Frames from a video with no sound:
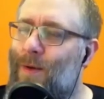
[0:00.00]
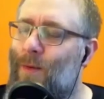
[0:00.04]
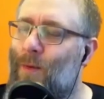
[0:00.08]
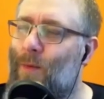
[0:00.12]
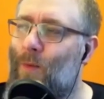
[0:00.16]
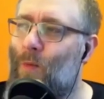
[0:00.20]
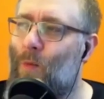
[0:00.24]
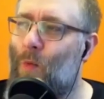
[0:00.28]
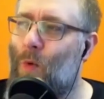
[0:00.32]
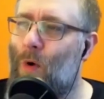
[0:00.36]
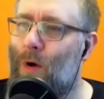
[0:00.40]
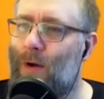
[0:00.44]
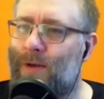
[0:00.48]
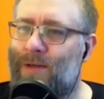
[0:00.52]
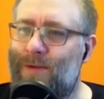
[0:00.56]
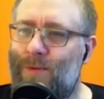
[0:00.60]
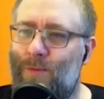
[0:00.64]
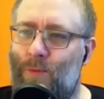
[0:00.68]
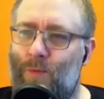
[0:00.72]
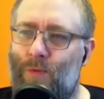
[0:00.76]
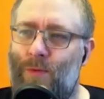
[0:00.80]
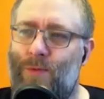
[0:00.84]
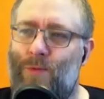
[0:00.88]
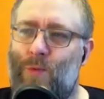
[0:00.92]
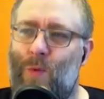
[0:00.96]
What
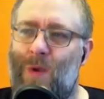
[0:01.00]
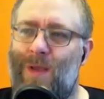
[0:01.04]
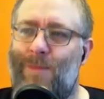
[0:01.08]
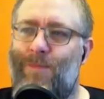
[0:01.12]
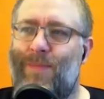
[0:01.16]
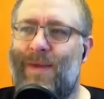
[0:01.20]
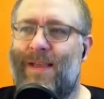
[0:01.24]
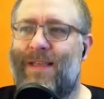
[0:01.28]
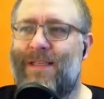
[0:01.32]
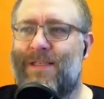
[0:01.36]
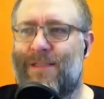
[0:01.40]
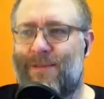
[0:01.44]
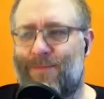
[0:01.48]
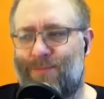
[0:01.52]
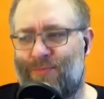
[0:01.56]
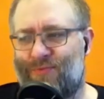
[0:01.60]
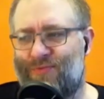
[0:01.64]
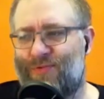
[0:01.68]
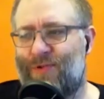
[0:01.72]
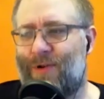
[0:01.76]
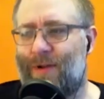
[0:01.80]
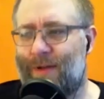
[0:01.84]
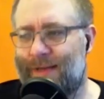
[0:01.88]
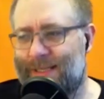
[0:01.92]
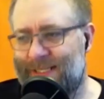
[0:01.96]
would we be
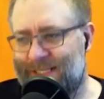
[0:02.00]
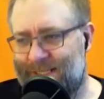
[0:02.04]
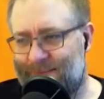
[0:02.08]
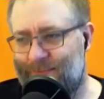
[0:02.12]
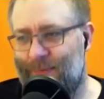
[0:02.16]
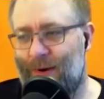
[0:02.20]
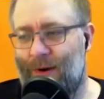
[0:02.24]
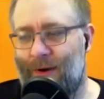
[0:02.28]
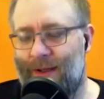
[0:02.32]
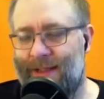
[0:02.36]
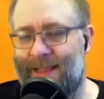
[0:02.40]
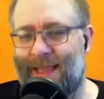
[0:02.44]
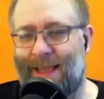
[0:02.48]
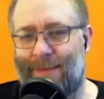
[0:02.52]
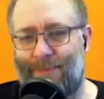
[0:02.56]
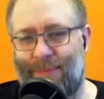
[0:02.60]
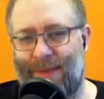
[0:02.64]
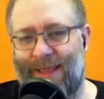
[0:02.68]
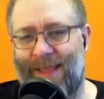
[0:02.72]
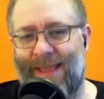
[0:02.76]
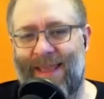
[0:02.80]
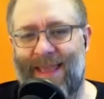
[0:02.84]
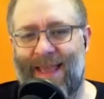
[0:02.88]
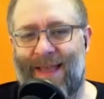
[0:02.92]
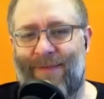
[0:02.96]
surprised by there
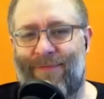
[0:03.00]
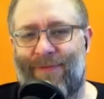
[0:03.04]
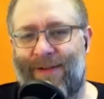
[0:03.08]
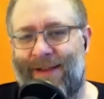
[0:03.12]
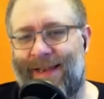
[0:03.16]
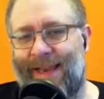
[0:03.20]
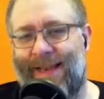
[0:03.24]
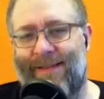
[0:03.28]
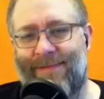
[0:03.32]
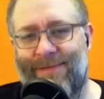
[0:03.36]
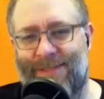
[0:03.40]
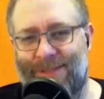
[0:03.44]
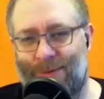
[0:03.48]
being caffeine in?